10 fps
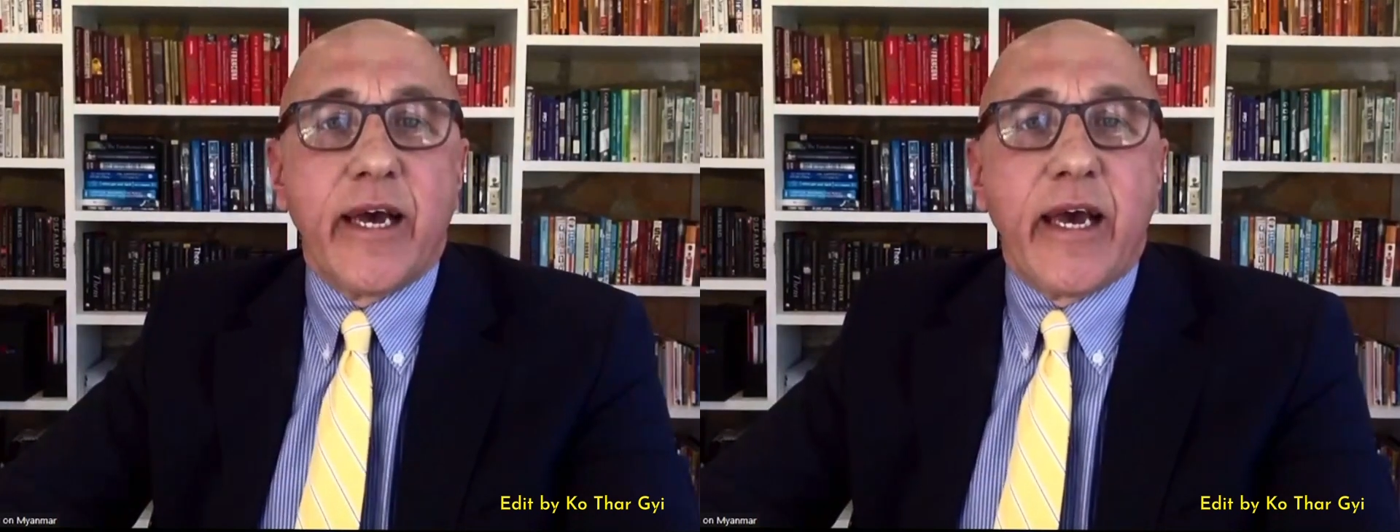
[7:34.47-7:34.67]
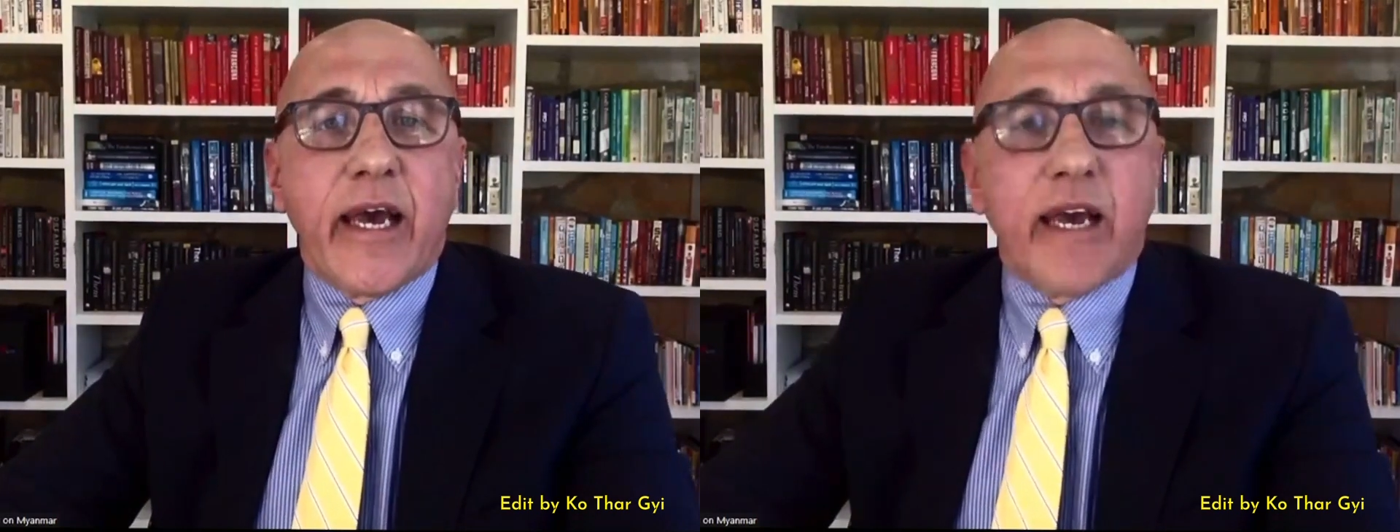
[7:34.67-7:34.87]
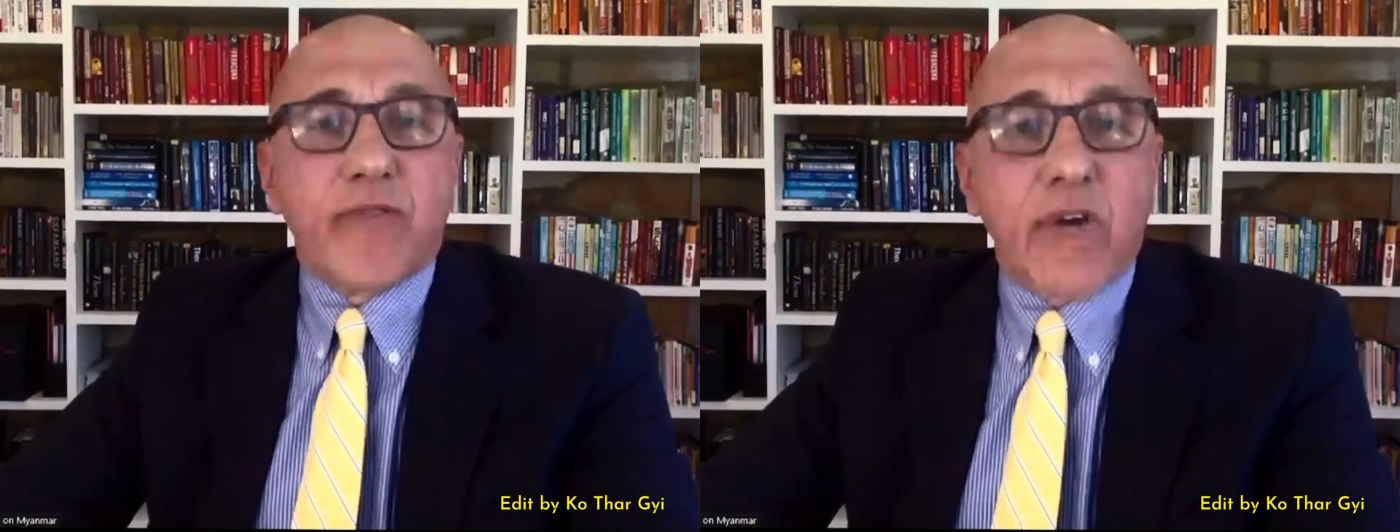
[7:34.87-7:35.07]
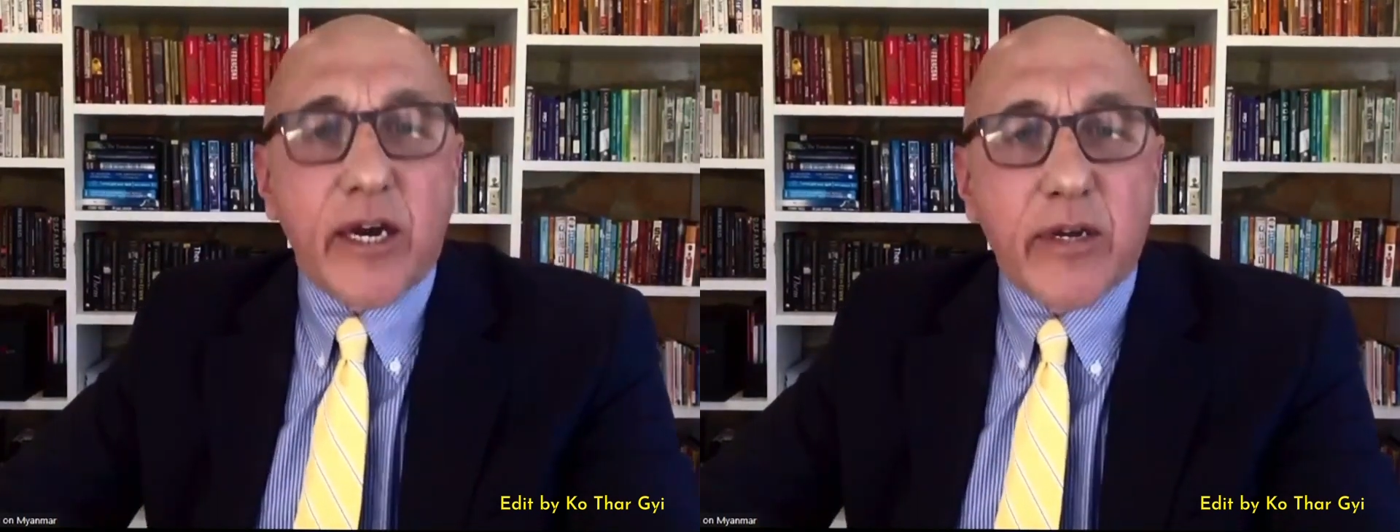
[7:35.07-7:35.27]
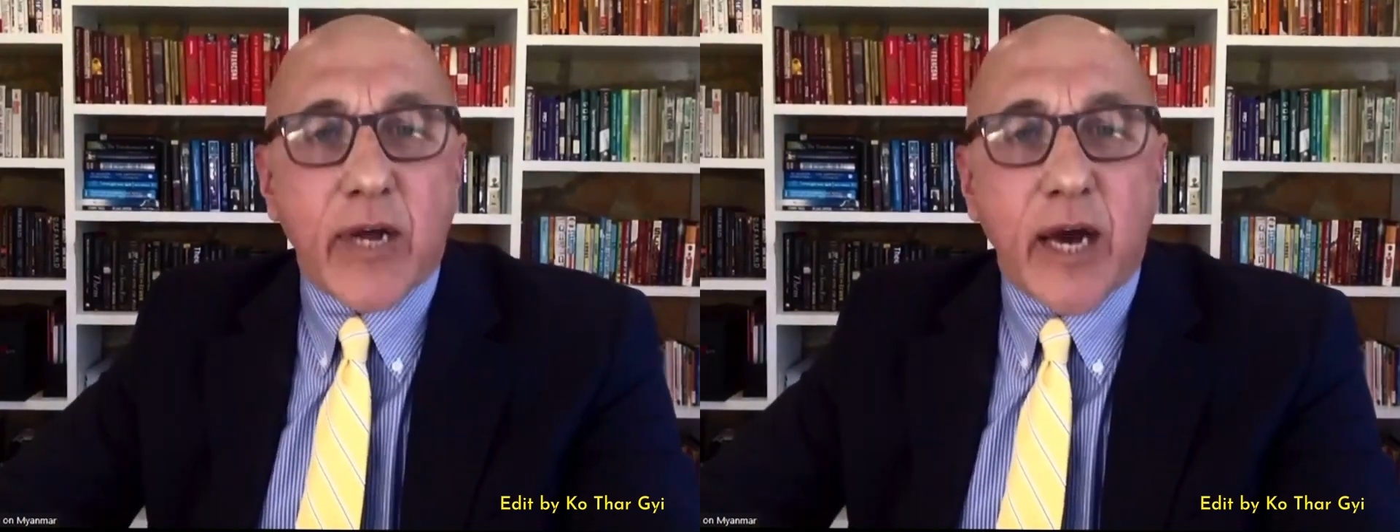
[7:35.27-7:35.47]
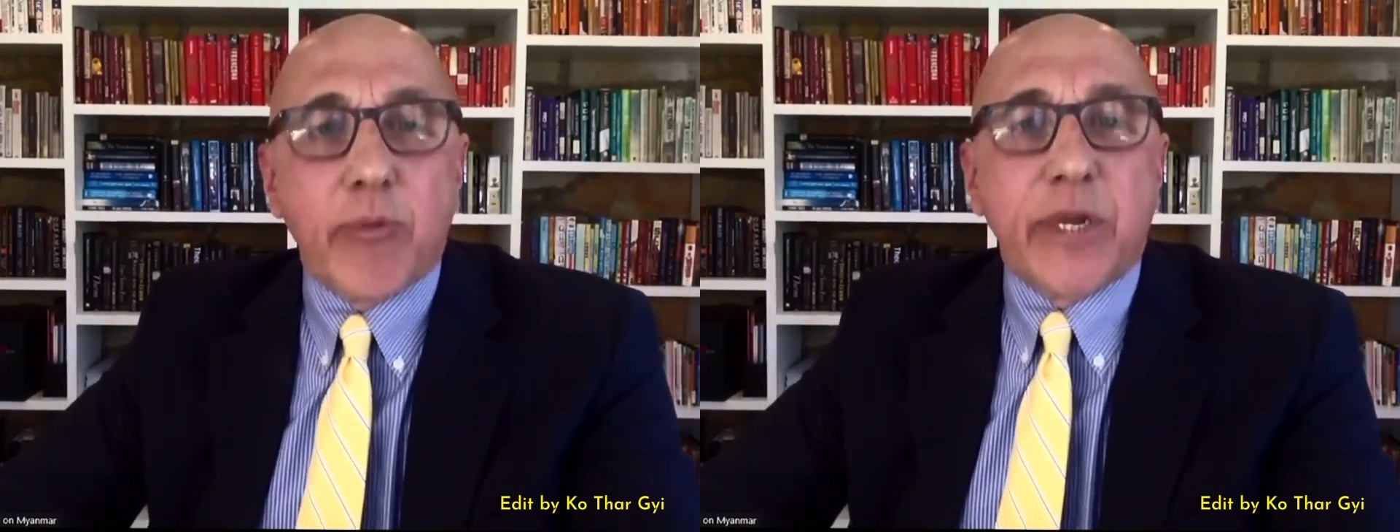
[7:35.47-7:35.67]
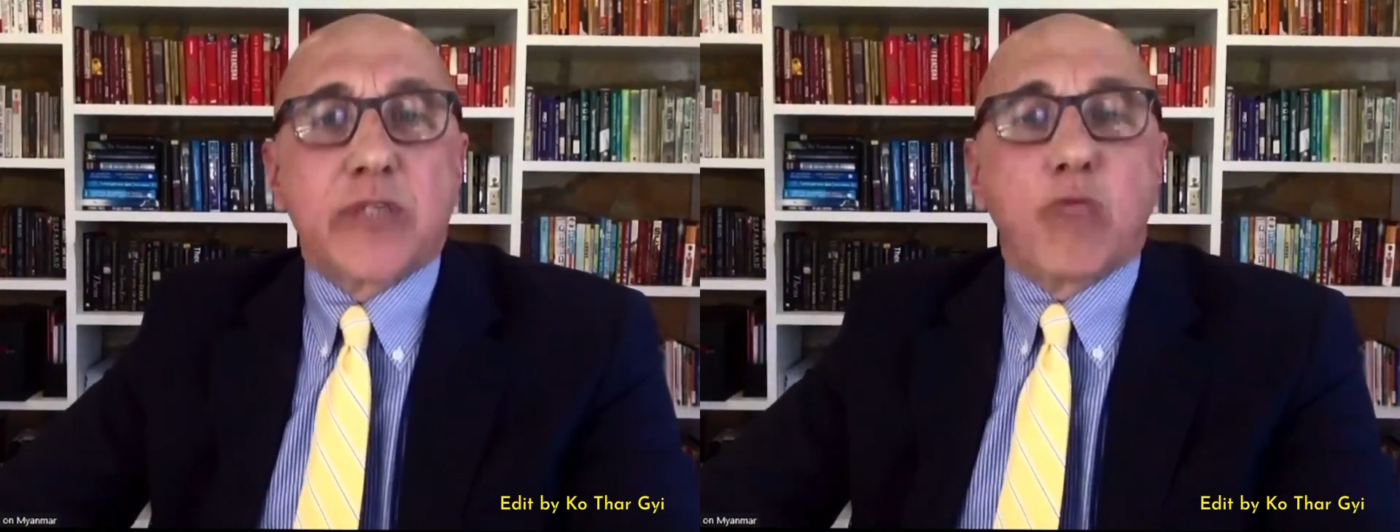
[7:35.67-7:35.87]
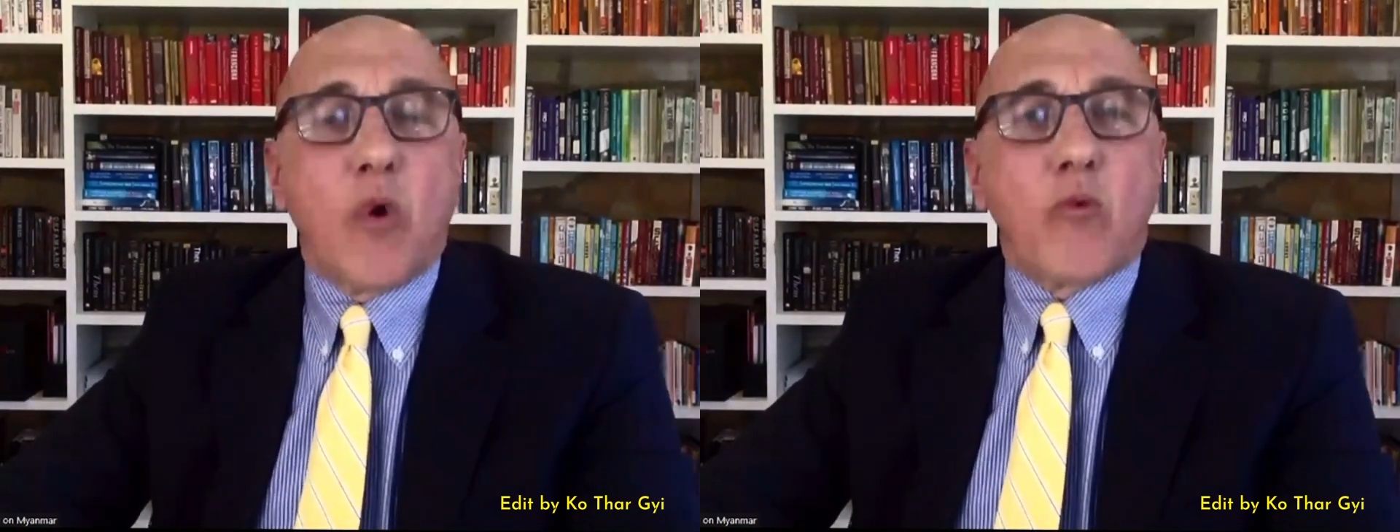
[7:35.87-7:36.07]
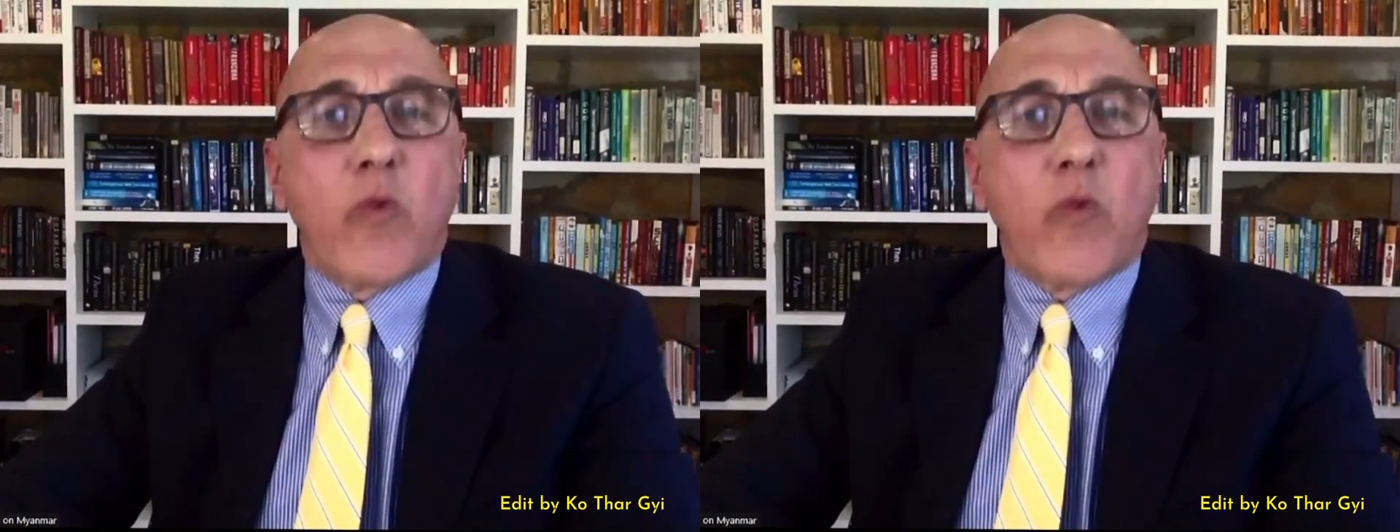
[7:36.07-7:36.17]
If companies won't